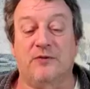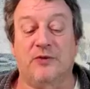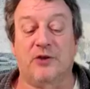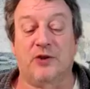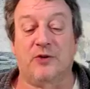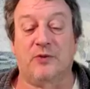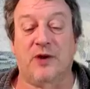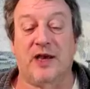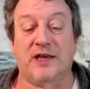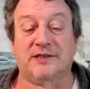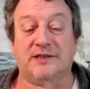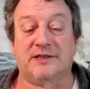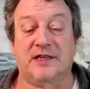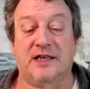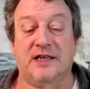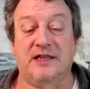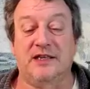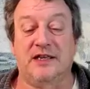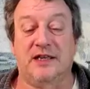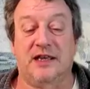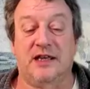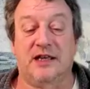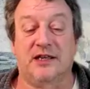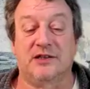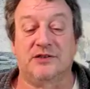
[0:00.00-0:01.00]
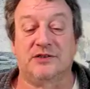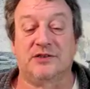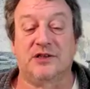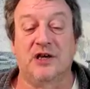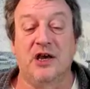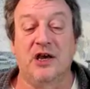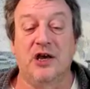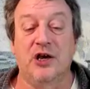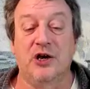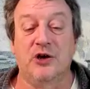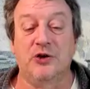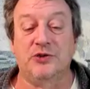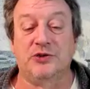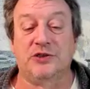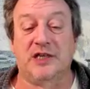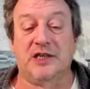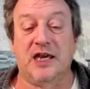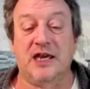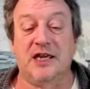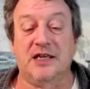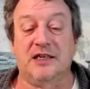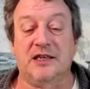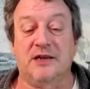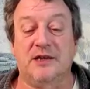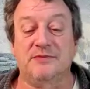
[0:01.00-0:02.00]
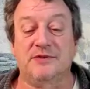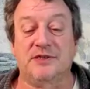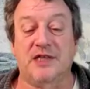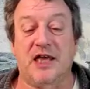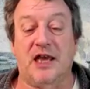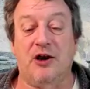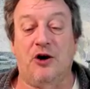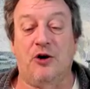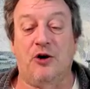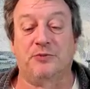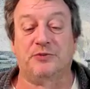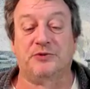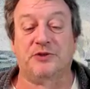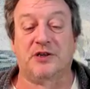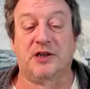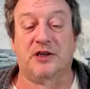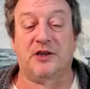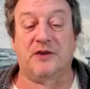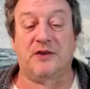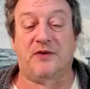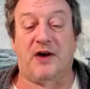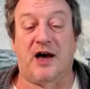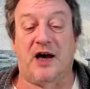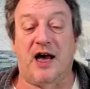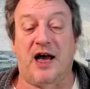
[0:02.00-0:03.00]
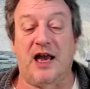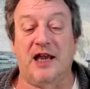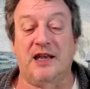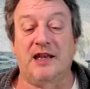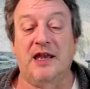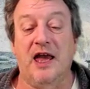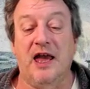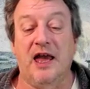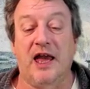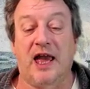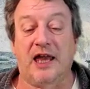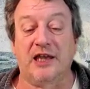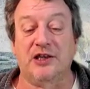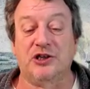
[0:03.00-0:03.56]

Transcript: over the West Indians, whose kingdoms they hoped to divide